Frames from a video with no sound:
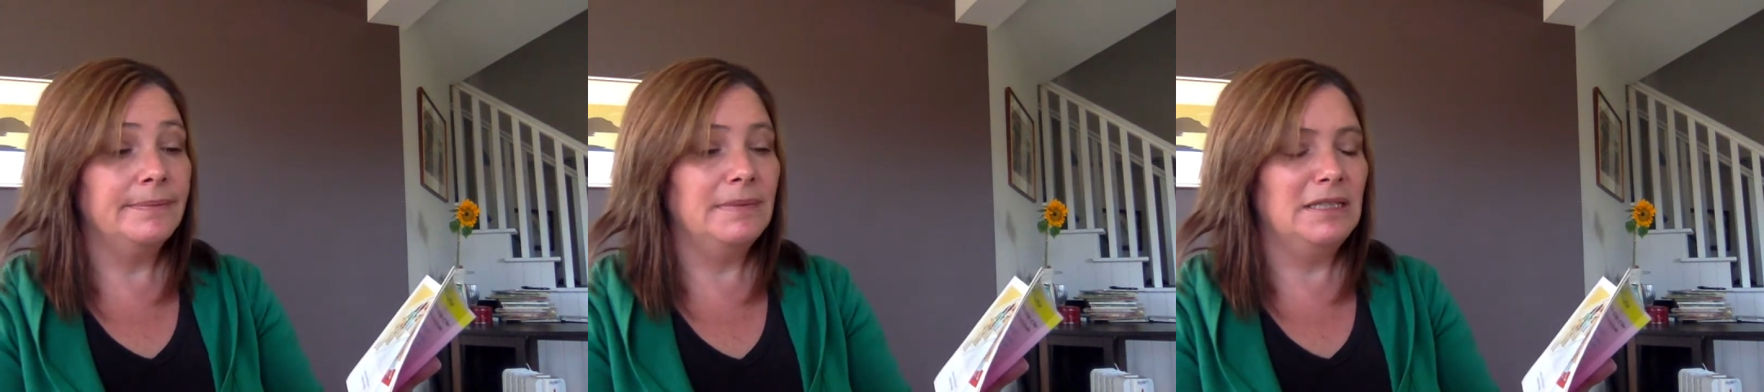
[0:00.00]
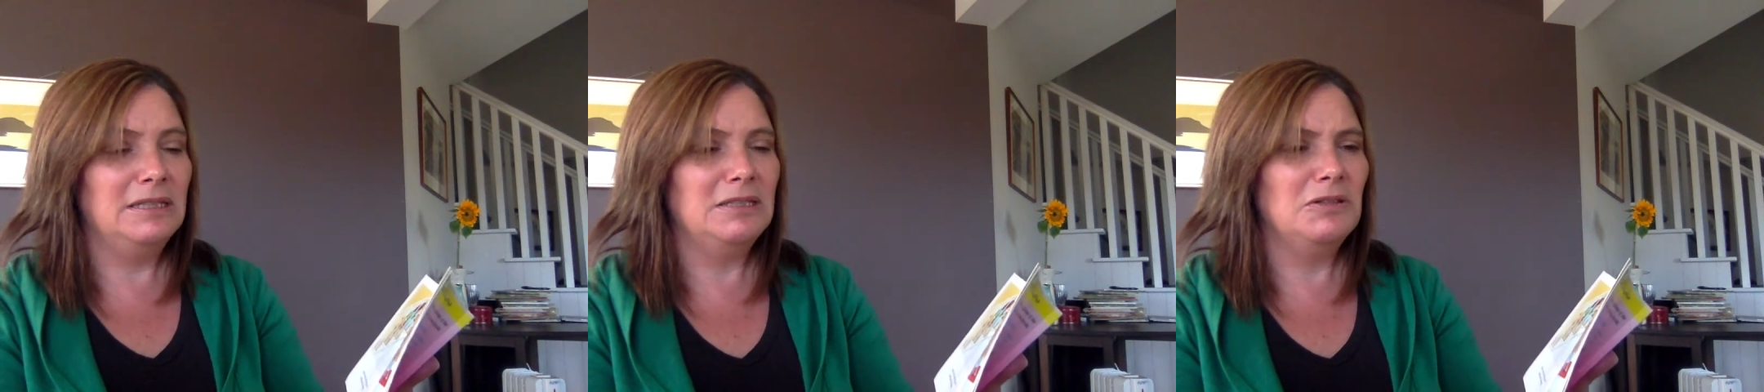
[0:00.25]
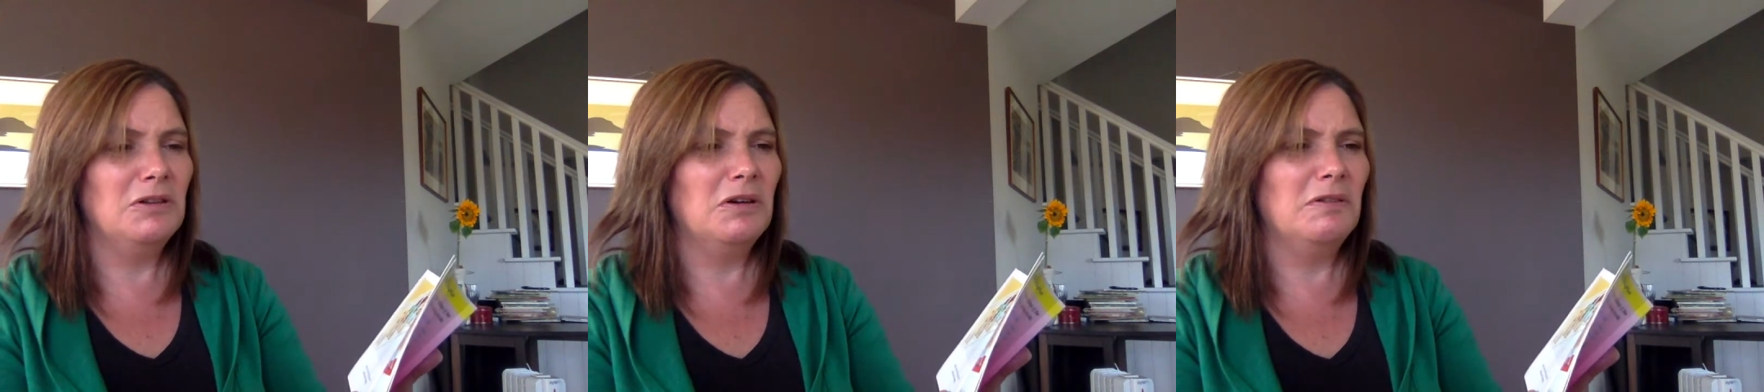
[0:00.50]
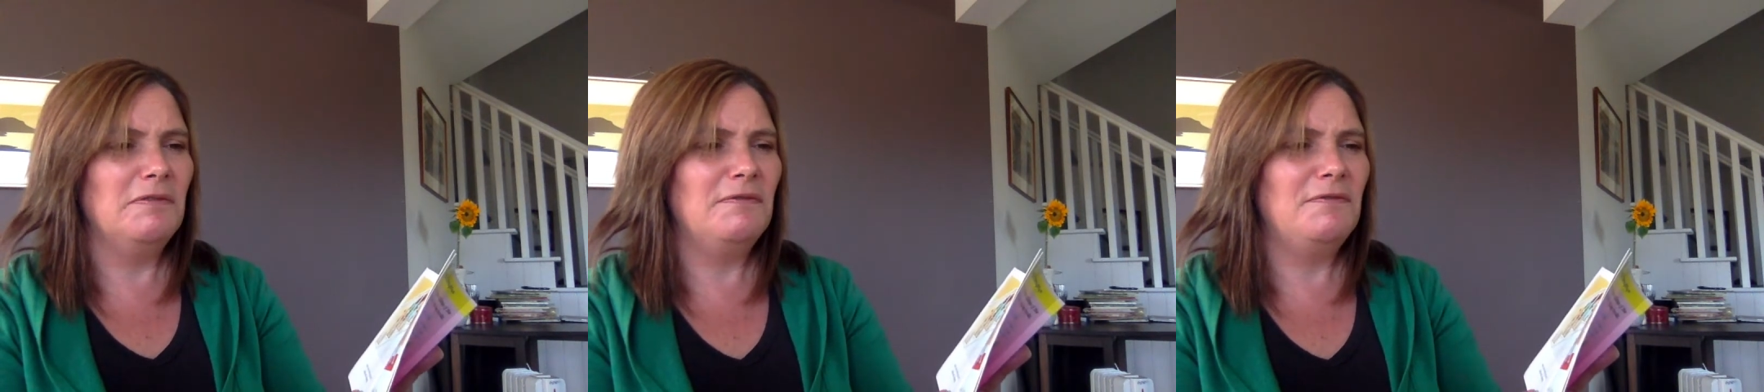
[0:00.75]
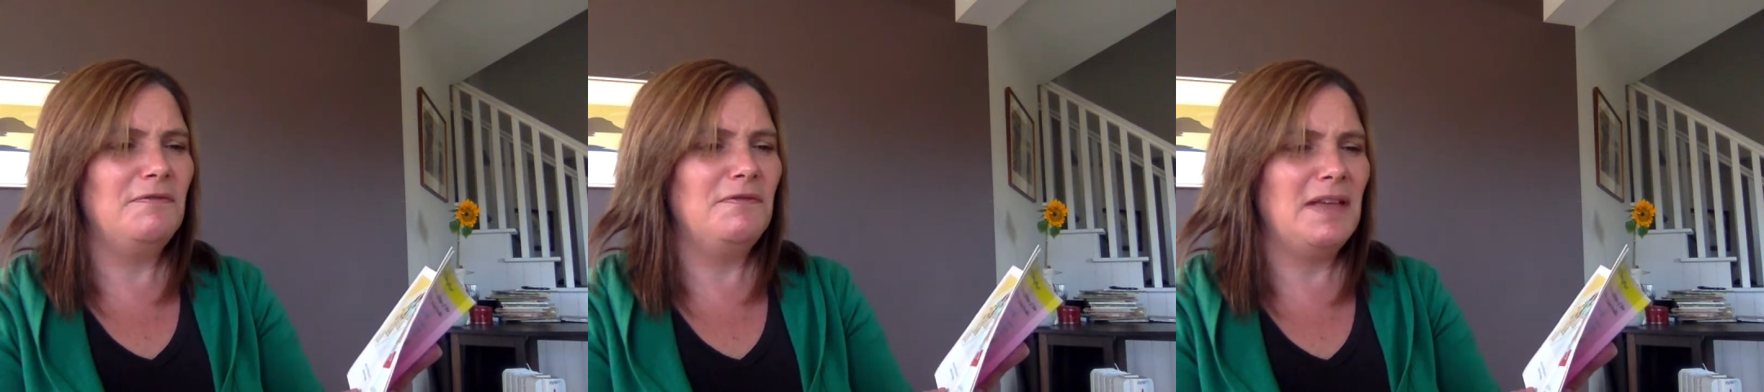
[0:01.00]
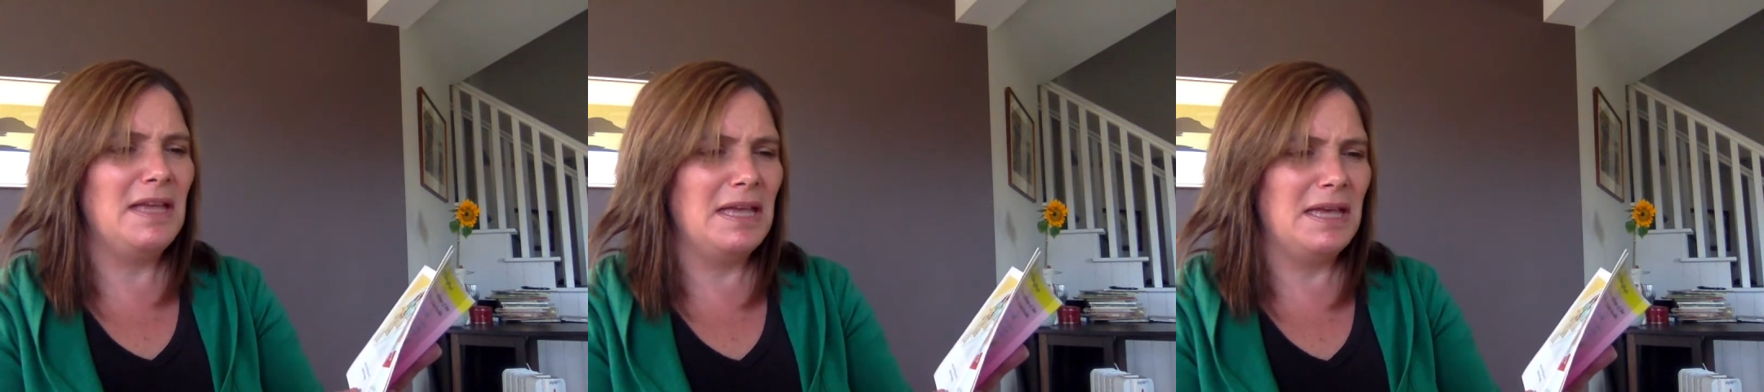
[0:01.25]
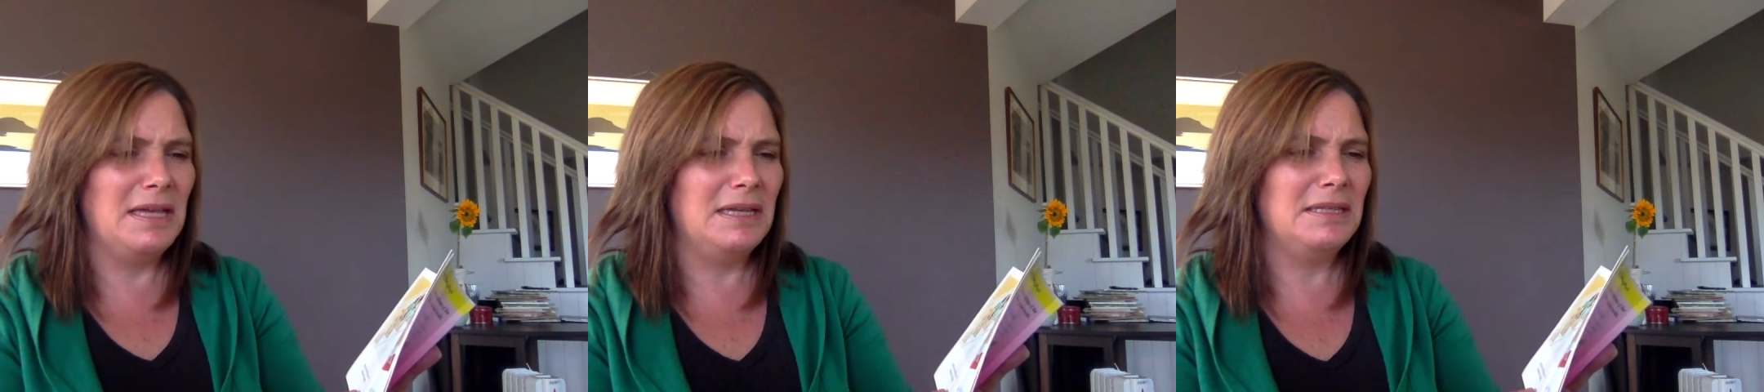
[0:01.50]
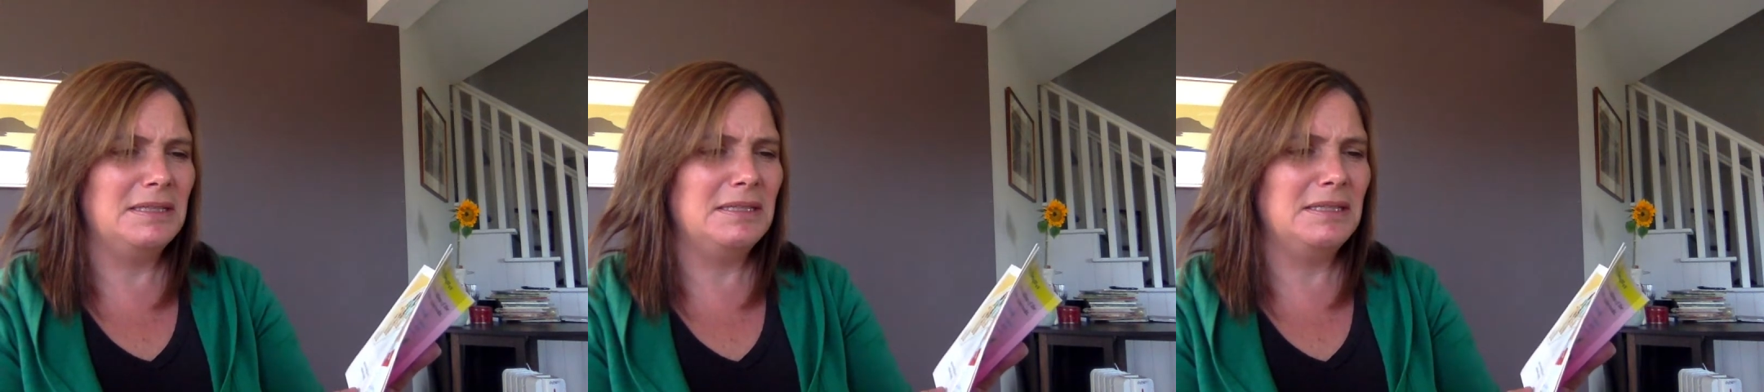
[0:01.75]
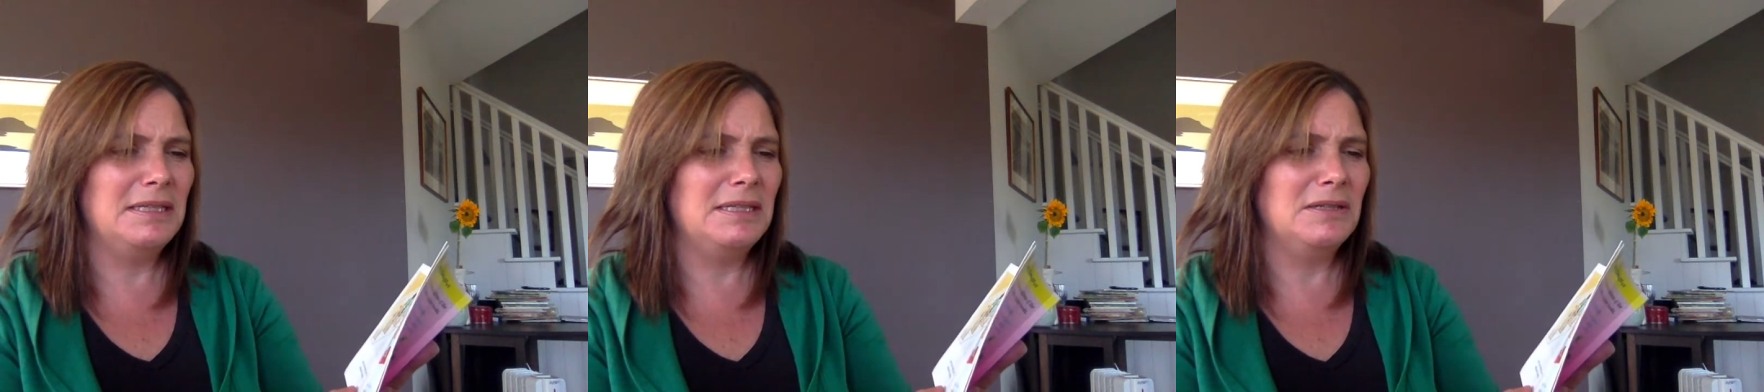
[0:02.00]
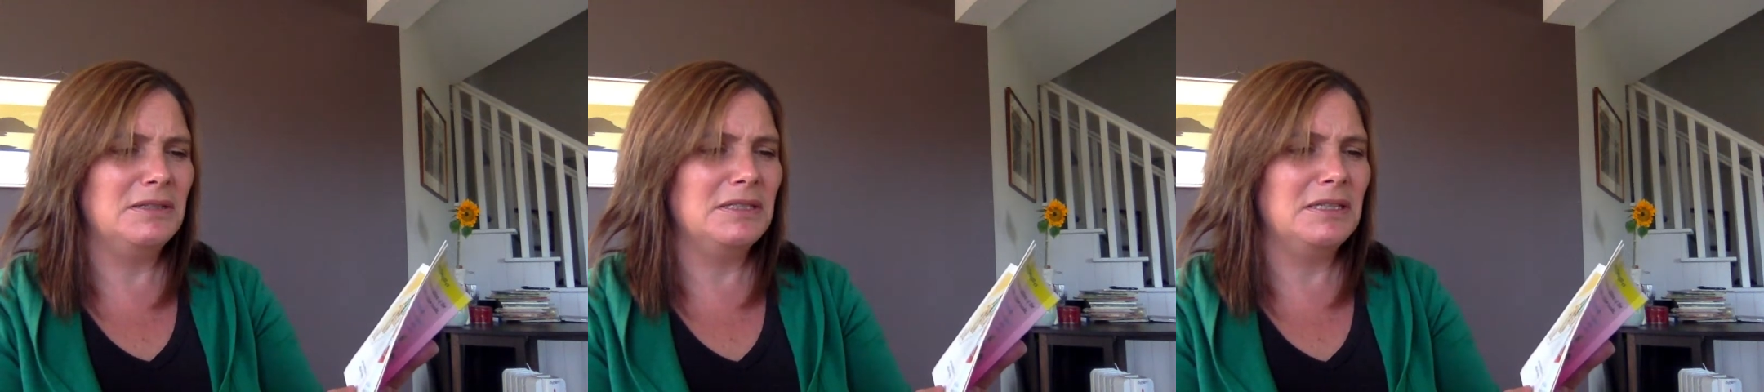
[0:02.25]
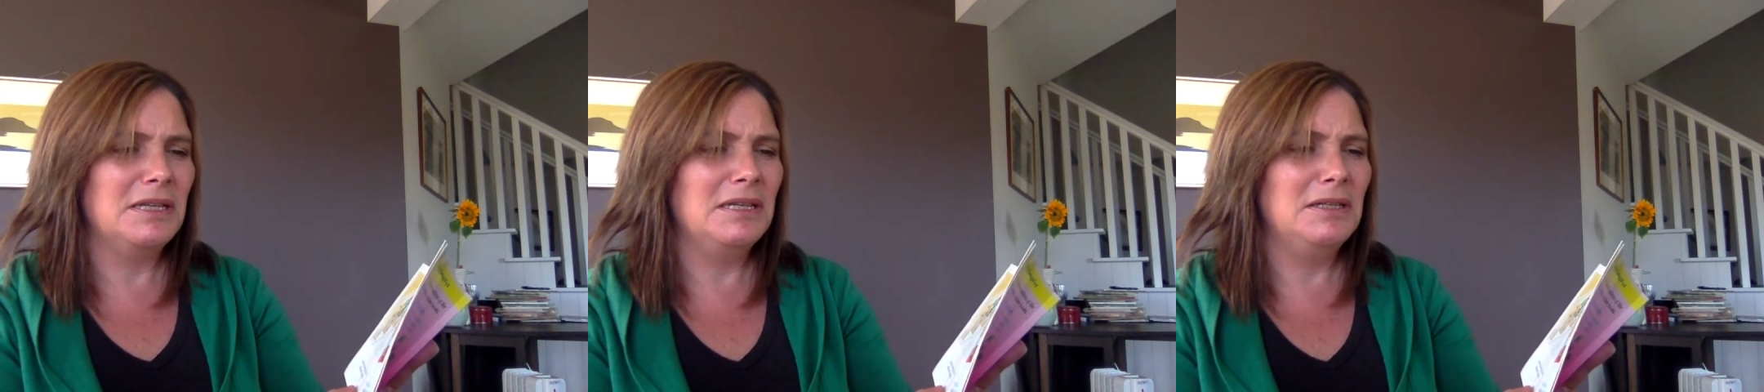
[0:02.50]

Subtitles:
"It's not fair," said Oscar.